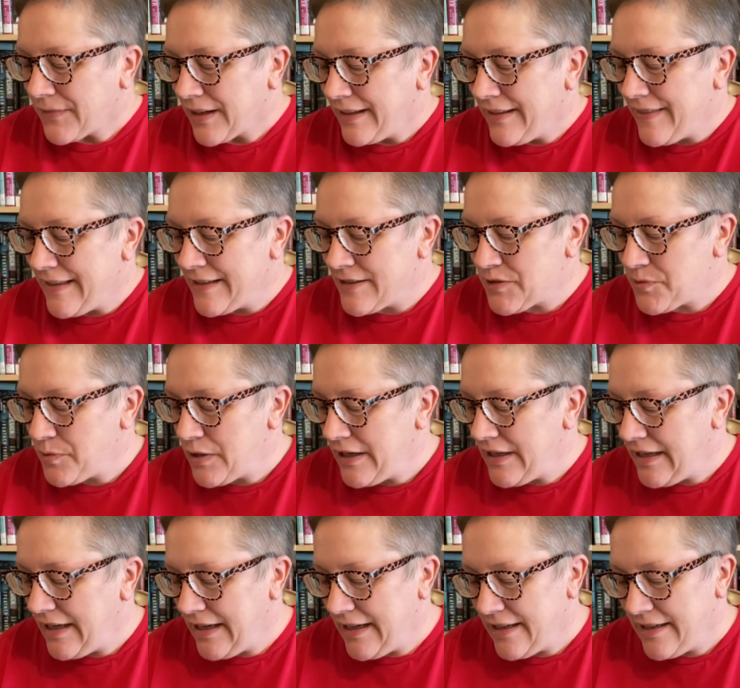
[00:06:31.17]
This one
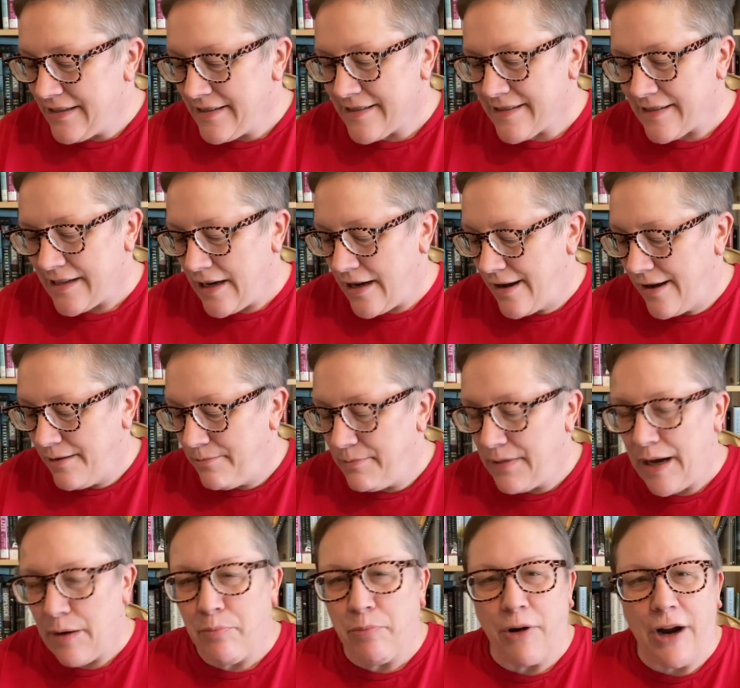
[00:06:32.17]
is
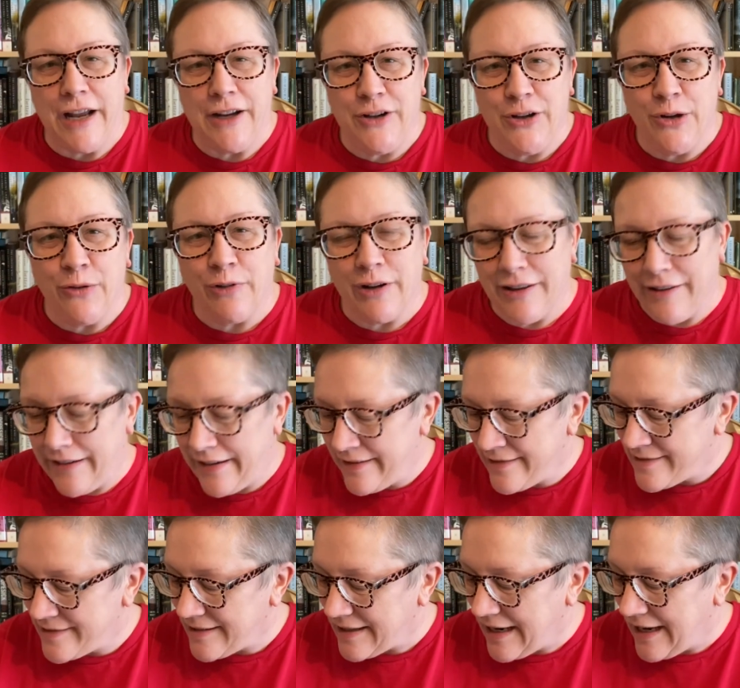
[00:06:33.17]
a brand new
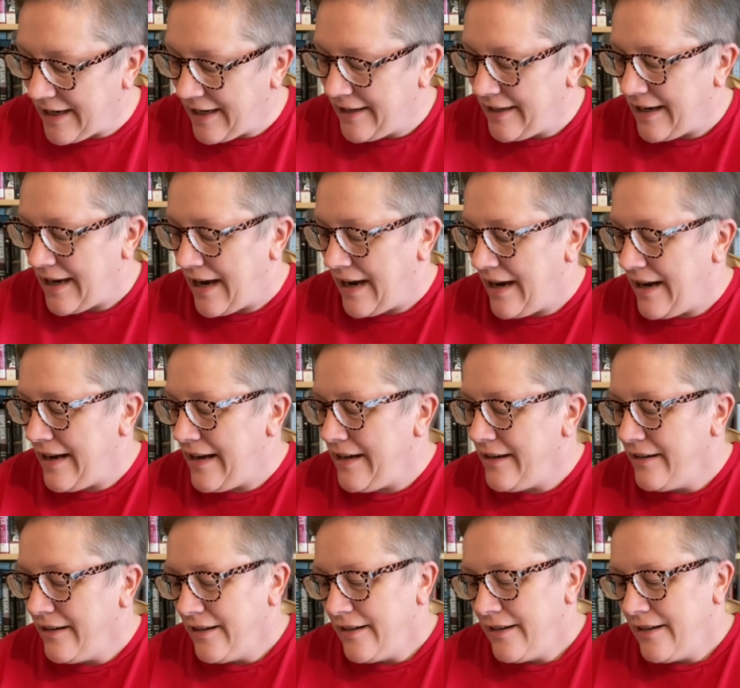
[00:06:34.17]
release, and I